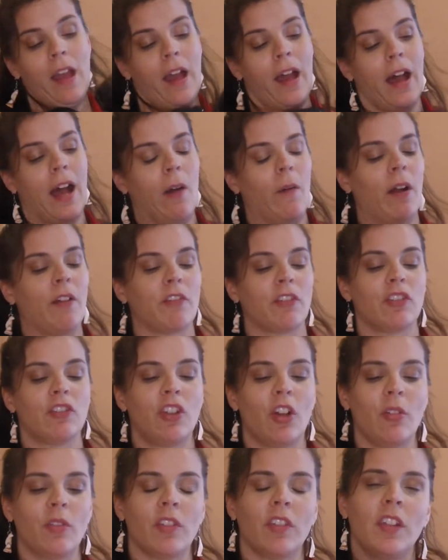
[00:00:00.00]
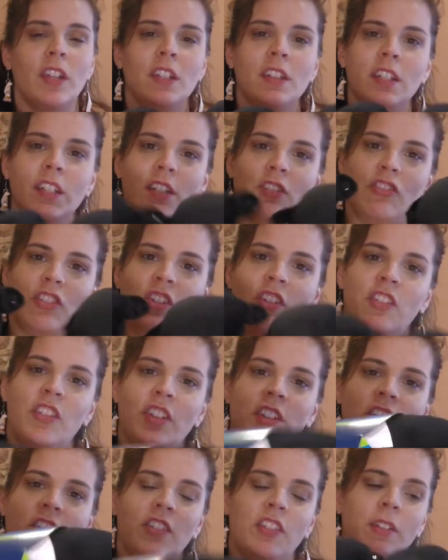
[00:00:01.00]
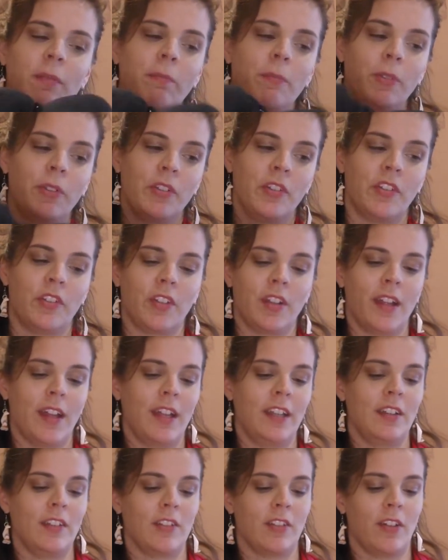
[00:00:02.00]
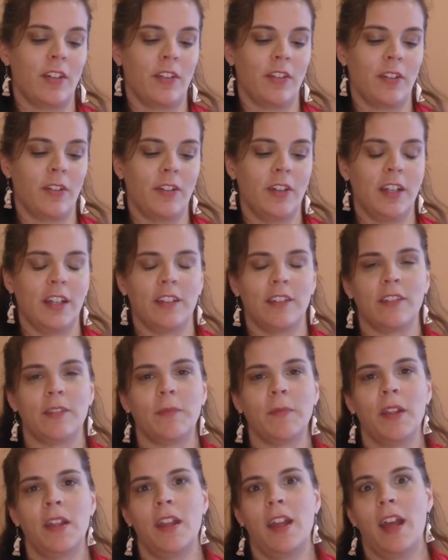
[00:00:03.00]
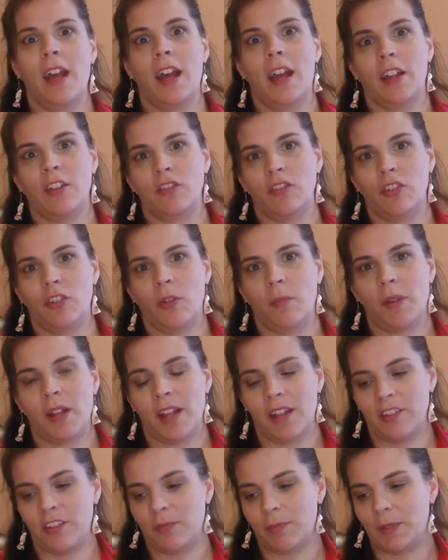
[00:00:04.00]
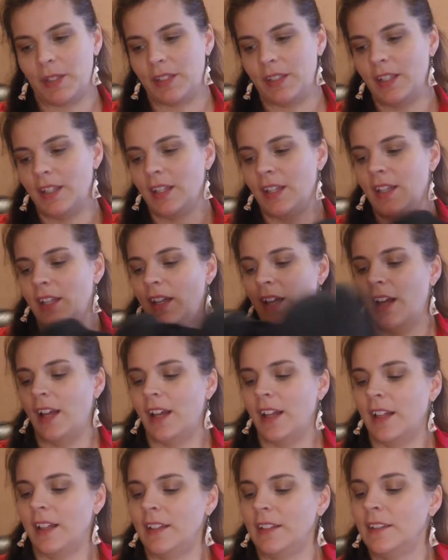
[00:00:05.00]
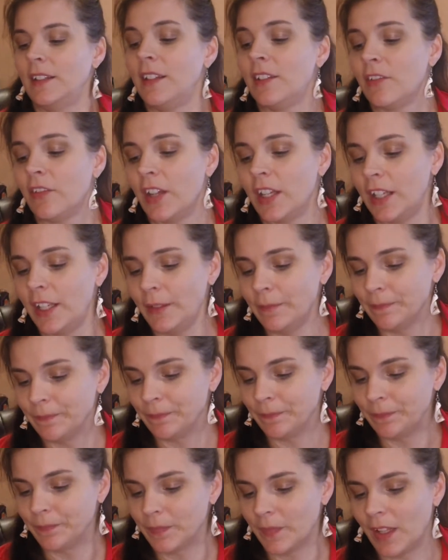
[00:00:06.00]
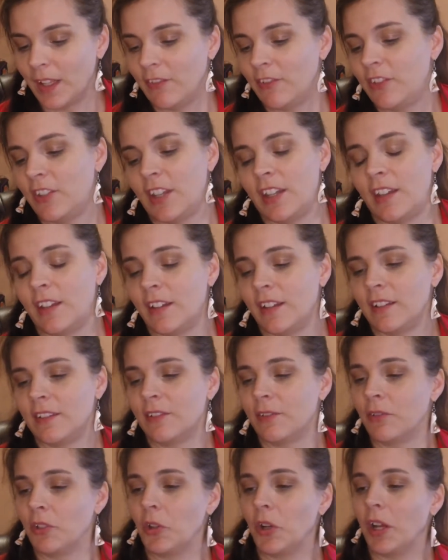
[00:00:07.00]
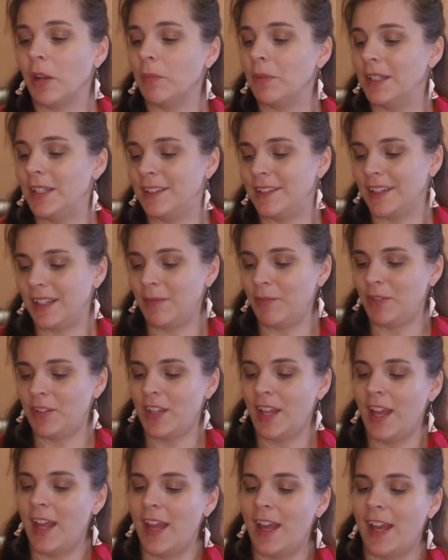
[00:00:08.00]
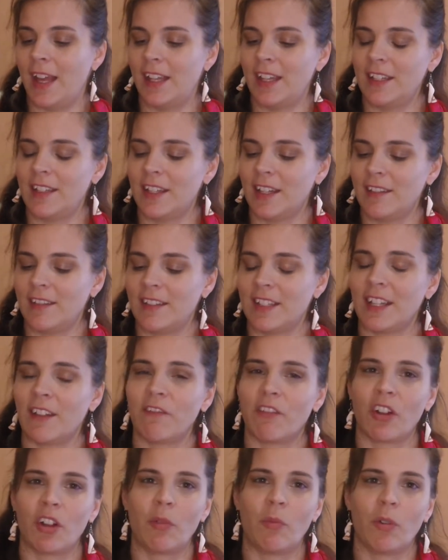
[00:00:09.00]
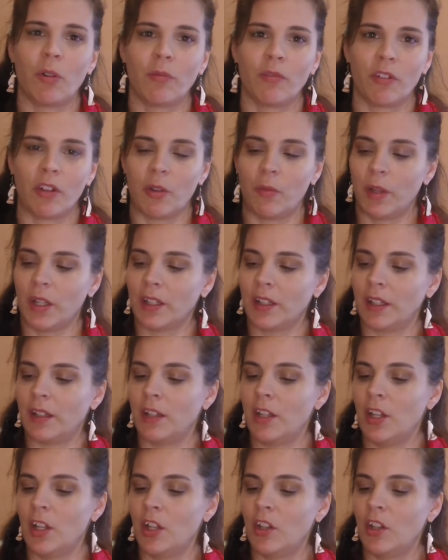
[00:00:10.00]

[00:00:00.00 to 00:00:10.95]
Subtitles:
However, don't think that just this simple design is all there is. As you know, my husband is a Viking. I've said it I don't know how many times, and he tends to get very warm very quickly.